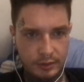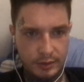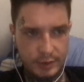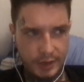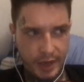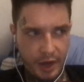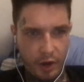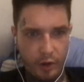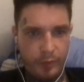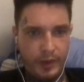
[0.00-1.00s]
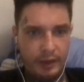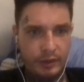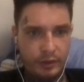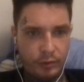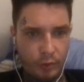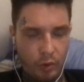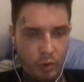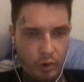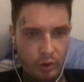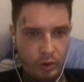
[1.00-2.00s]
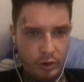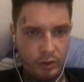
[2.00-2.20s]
scared, backed into a corner,